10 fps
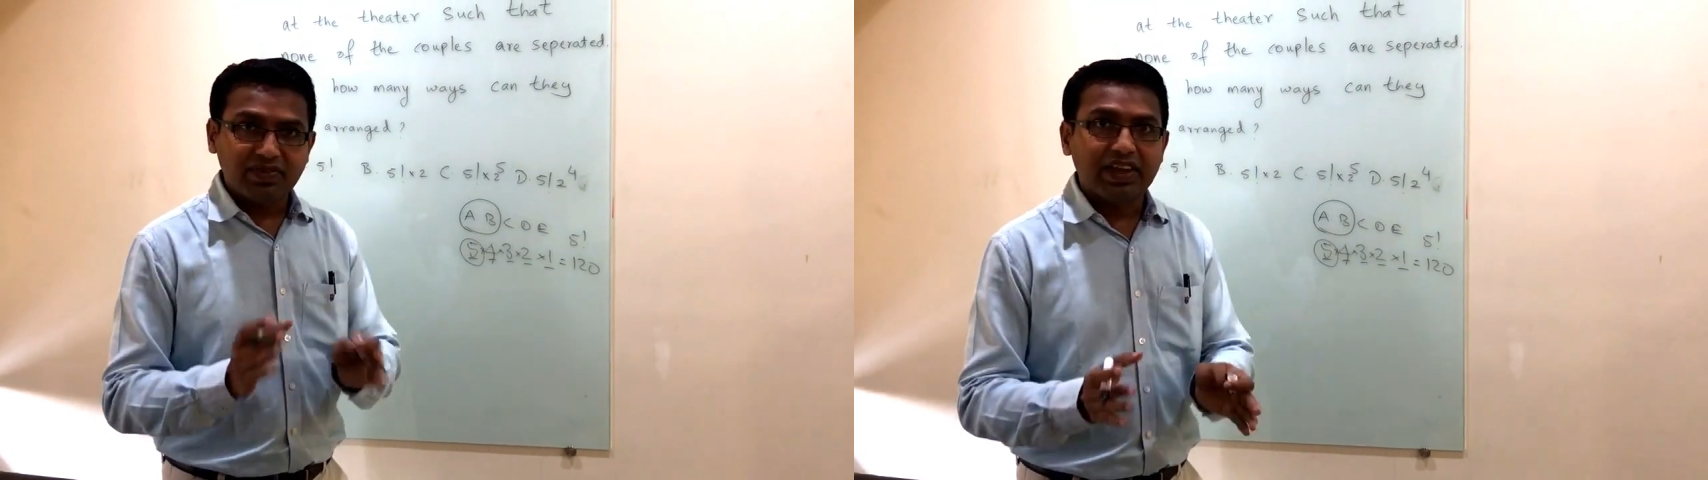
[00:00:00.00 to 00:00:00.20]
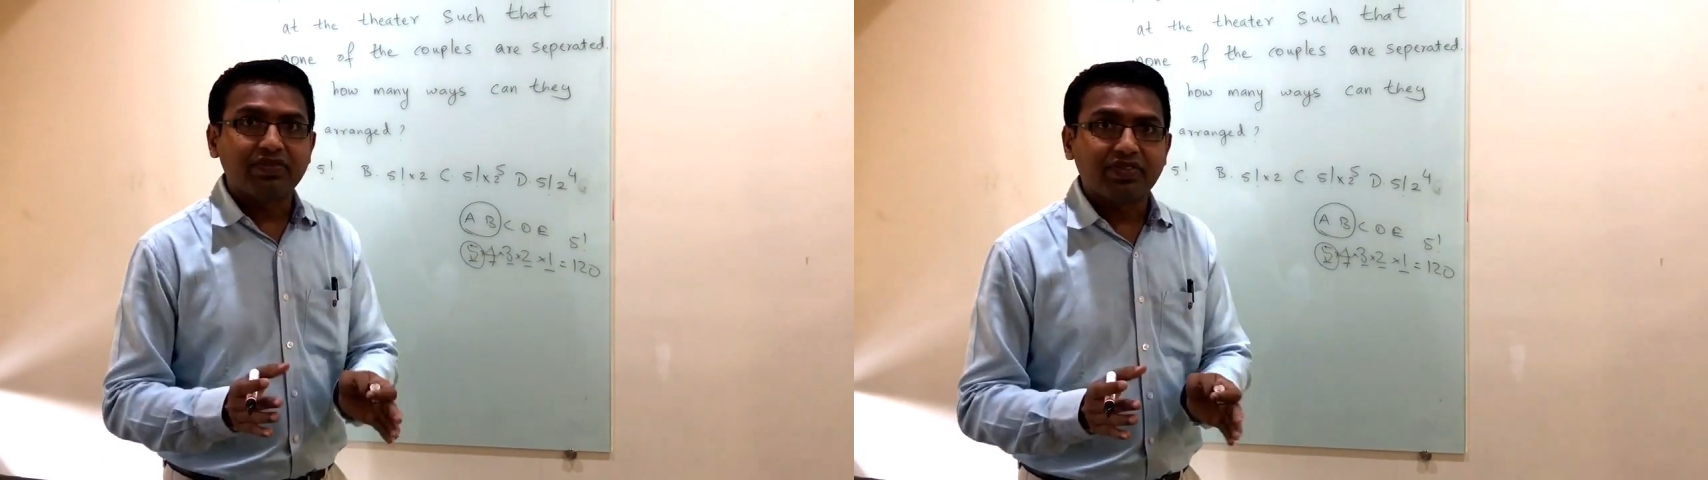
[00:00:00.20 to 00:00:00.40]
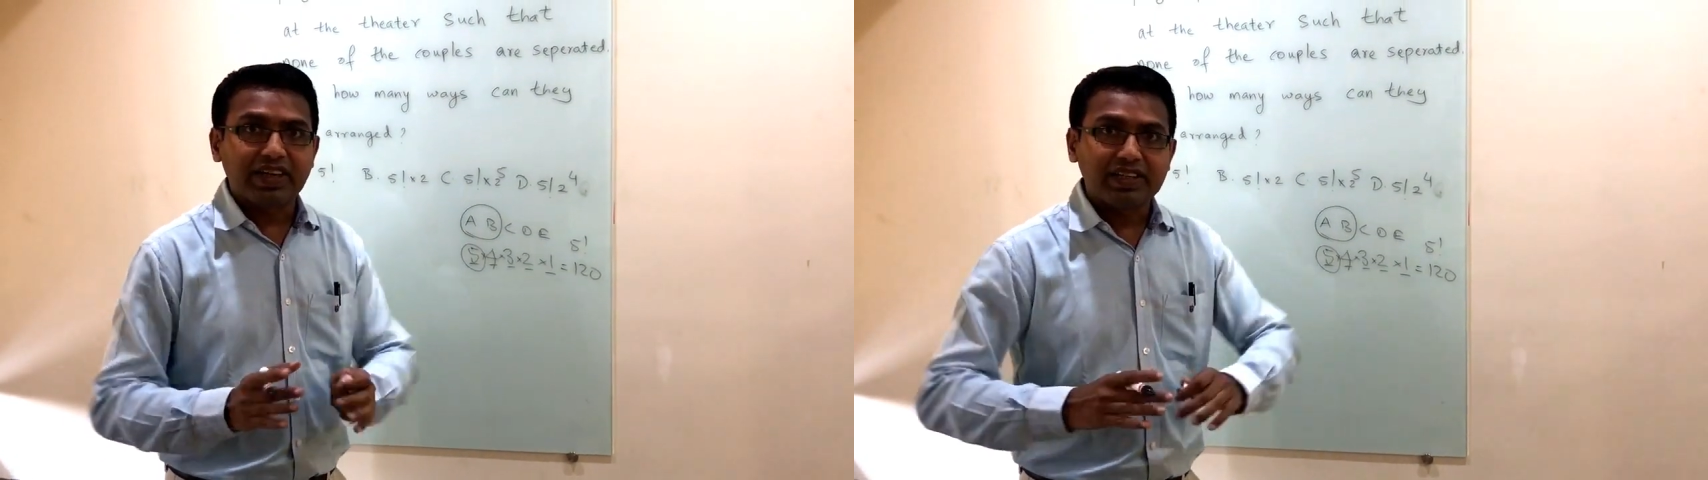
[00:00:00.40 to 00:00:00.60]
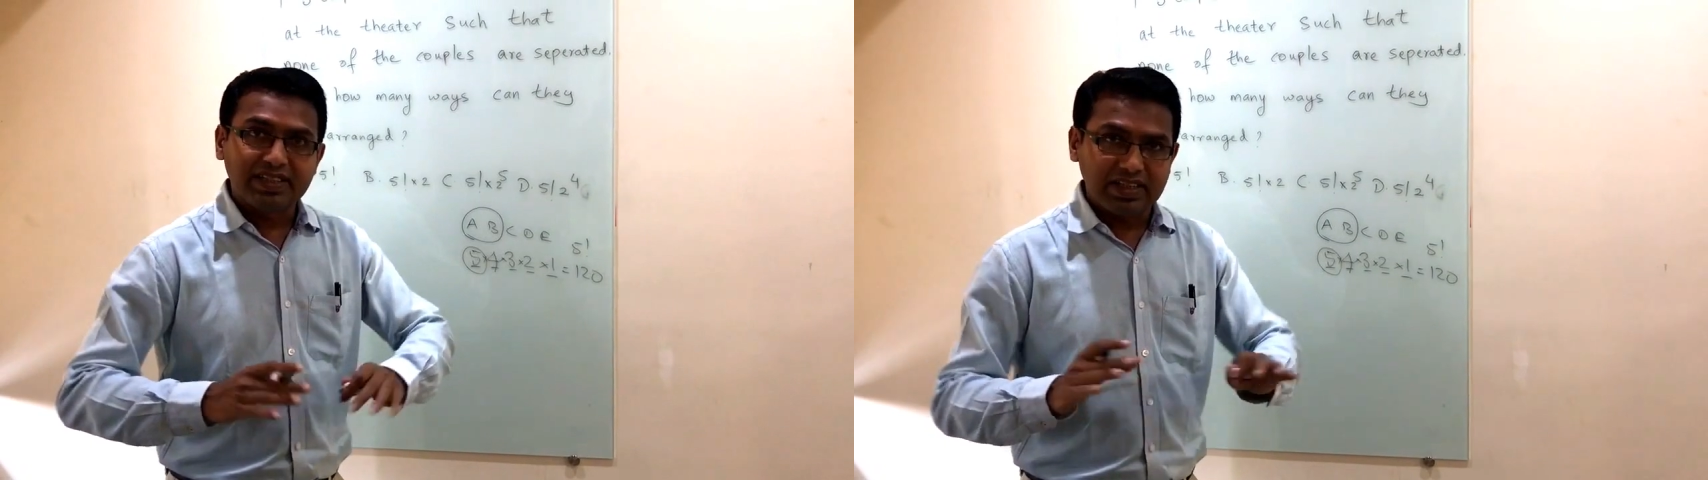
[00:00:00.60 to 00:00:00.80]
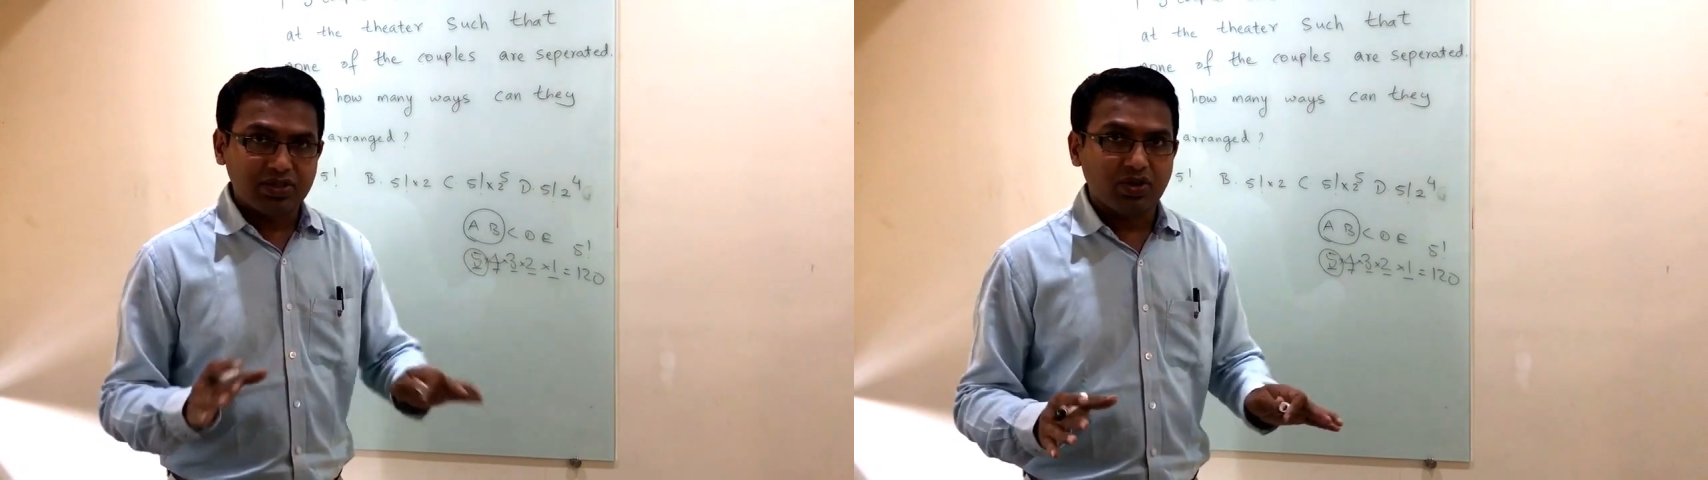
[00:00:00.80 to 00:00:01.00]
5 friends
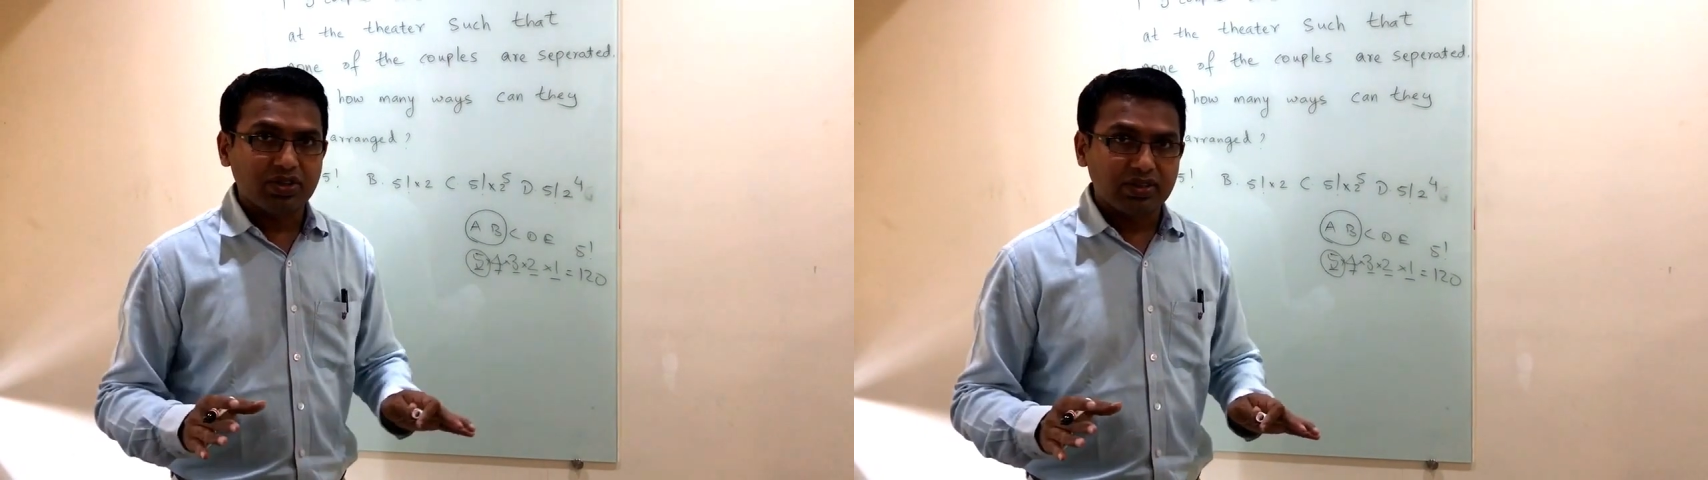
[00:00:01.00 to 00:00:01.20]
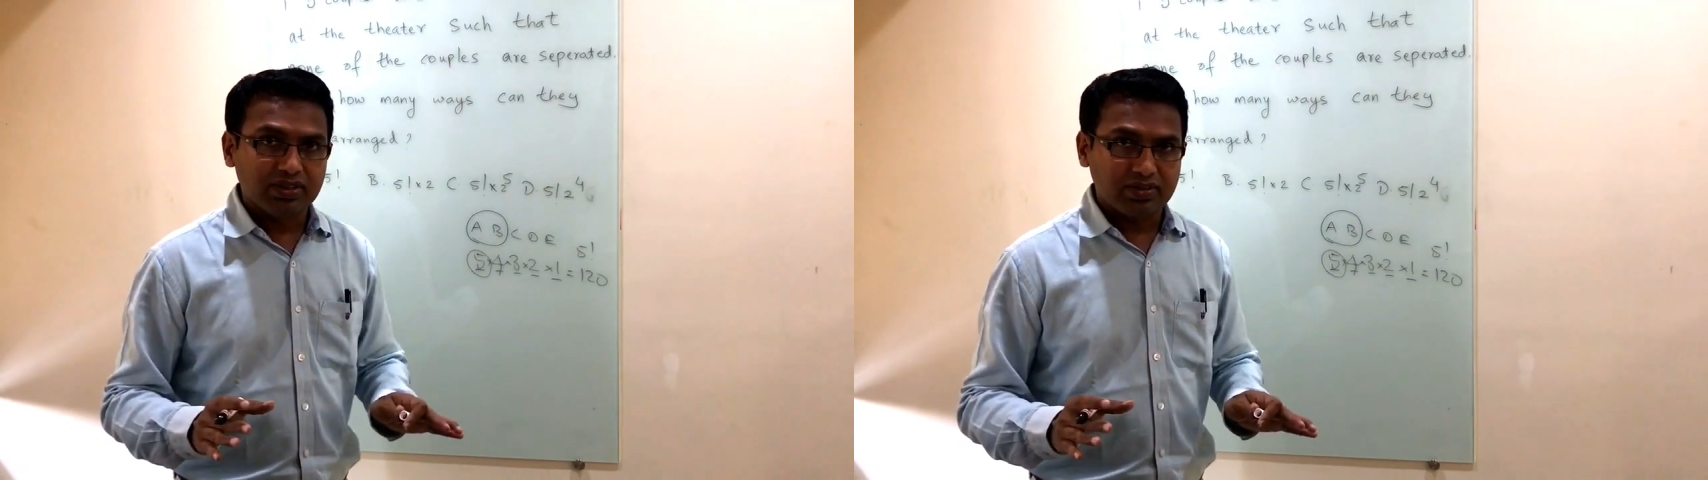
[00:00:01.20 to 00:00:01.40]
sit on